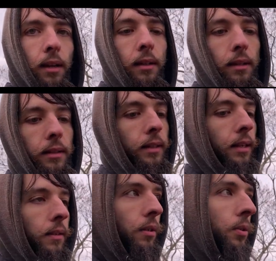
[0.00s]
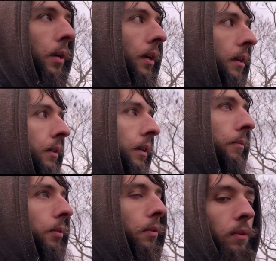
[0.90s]
That's the Tale of the Dragon
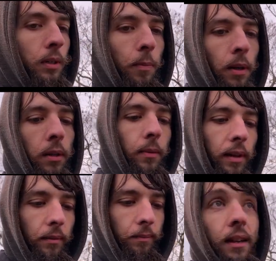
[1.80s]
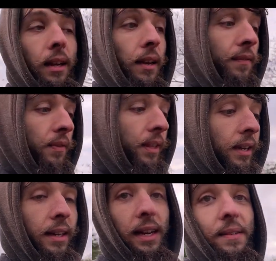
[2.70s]
and Bluers Parkway. After
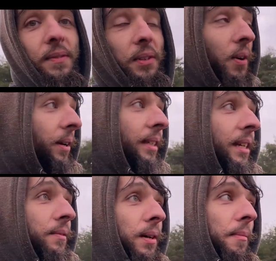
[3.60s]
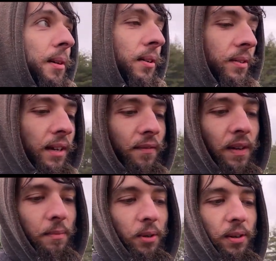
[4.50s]
that, I have no idea where I'm going in
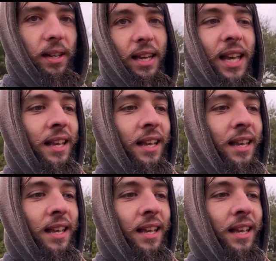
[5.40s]
February.